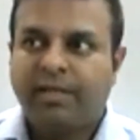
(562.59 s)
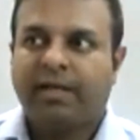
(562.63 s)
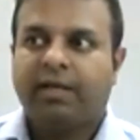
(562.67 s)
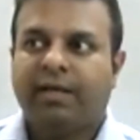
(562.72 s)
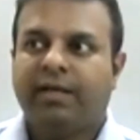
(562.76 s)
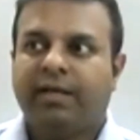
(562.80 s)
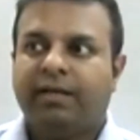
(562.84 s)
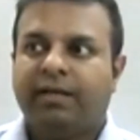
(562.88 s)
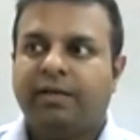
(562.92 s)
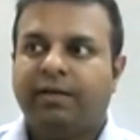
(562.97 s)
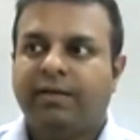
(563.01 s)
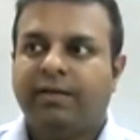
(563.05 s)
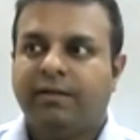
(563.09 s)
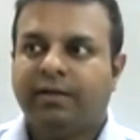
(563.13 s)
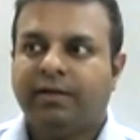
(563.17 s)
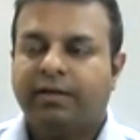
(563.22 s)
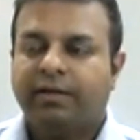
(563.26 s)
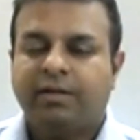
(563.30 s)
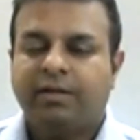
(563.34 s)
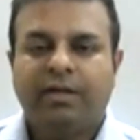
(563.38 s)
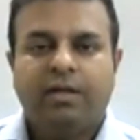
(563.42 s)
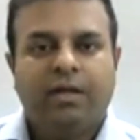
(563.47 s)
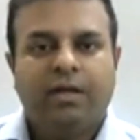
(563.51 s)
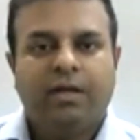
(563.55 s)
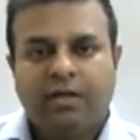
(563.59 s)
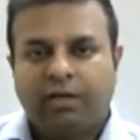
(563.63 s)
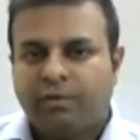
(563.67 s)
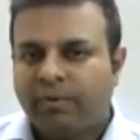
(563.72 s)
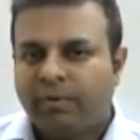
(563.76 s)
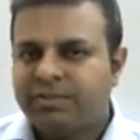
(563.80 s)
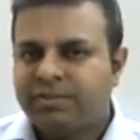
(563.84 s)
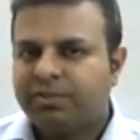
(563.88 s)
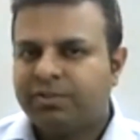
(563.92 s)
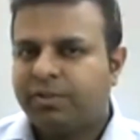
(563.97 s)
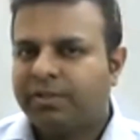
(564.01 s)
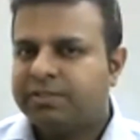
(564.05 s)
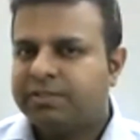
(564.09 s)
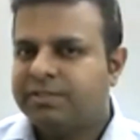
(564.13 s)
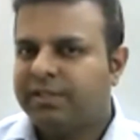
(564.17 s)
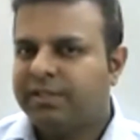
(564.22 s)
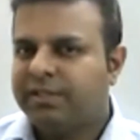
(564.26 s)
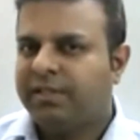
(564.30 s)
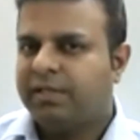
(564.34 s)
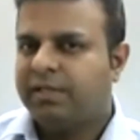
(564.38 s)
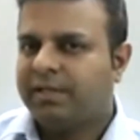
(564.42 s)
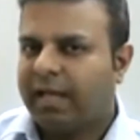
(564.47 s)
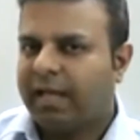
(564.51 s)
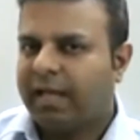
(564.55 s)
And now, as you can see,
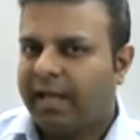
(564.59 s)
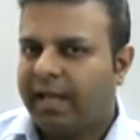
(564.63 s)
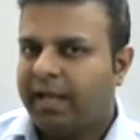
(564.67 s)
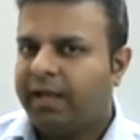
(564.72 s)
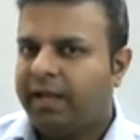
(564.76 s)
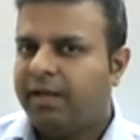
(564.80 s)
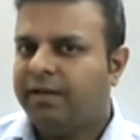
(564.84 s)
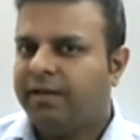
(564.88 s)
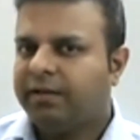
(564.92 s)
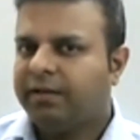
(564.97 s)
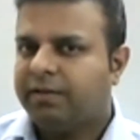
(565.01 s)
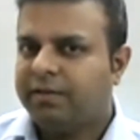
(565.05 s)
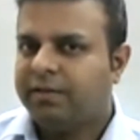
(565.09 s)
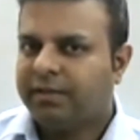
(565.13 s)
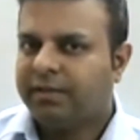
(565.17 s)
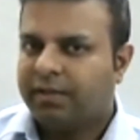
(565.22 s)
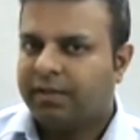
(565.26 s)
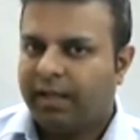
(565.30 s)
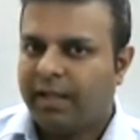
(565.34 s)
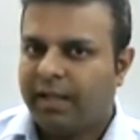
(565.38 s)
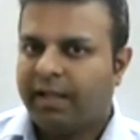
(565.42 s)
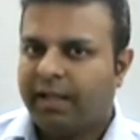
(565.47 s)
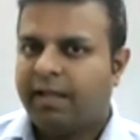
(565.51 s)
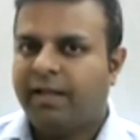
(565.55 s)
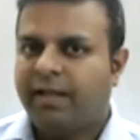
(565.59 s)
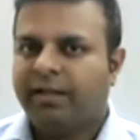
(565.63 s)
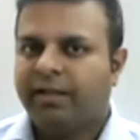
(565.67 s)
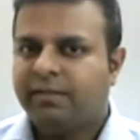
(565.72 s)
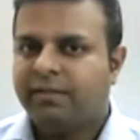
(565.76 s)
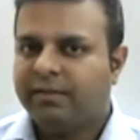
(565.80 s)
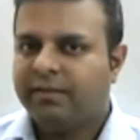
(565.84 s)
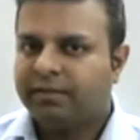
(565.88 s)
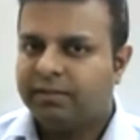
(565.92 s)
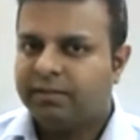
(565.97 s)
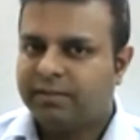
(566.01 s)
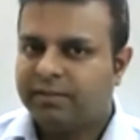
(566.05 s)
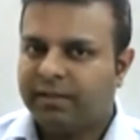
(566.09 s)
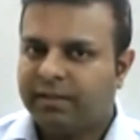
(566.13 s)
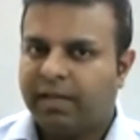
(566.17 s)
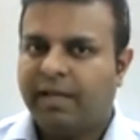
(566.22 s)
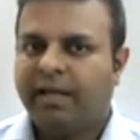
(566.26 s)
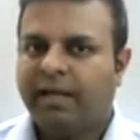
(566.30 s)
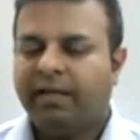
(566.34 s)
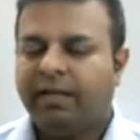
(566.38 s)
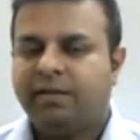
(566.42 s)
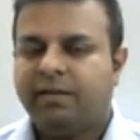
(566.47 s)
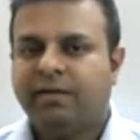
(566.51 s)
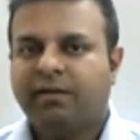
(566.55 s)
that and
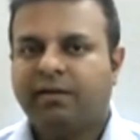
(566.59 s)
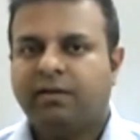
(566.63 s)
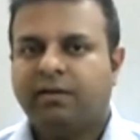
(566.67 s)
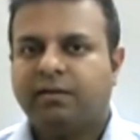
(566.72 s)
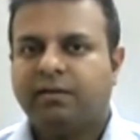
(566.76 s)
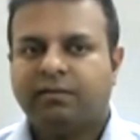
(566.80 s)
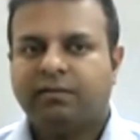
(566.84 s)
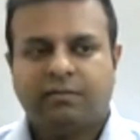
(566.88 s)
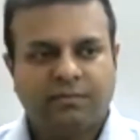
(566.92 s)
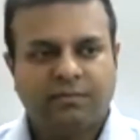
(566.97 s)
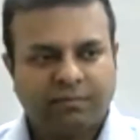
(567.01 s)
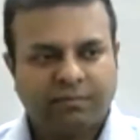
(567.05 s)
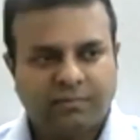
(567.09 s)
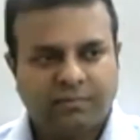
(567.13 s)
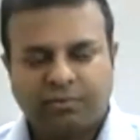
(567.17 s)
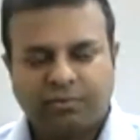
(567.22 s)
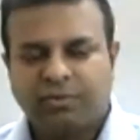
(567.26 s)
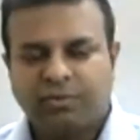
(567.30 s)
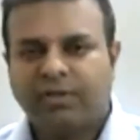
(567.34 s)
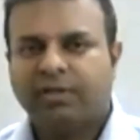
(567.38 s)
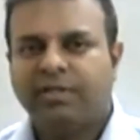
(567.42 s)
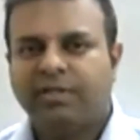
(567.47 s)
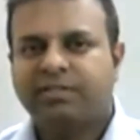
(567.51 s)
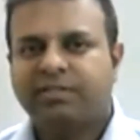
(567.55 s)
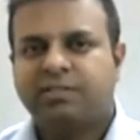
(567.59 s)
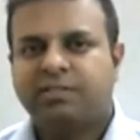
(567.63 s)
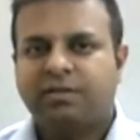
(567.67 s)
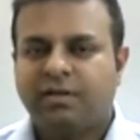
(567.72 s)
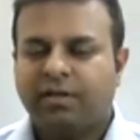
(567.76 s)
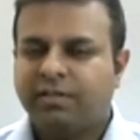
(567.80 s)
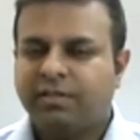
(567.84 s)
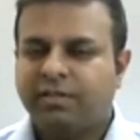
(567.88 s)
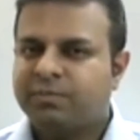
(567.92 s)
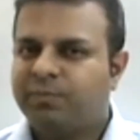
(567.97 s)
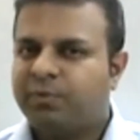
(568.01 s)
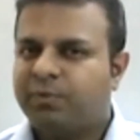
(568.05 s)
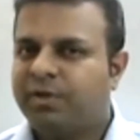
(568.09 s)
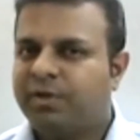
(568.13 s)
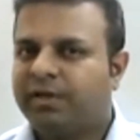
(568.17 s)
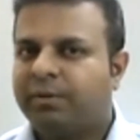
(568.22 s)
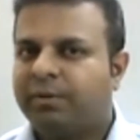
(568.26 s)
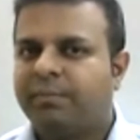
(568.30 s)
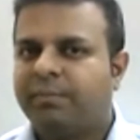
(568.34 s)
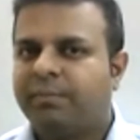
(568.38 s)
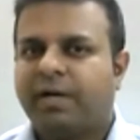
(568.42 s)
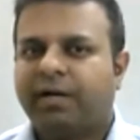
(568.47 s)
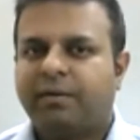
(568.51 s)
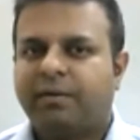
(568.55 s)
to the listener, it's putting
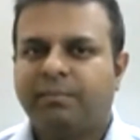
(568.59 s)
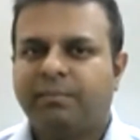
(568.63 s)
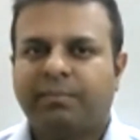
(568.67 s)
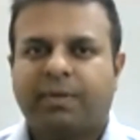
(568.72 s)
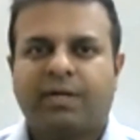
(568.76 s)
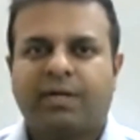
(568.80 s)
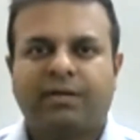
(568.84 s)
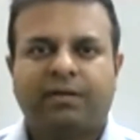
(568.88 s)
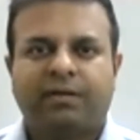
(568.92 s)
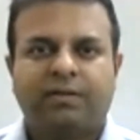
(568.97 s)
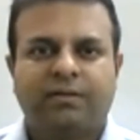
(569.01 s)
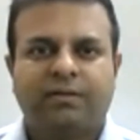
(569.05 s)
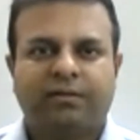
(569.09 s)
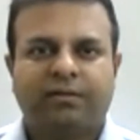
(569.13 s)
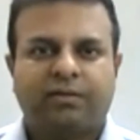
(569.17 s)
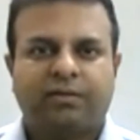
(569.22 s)
a bad impact.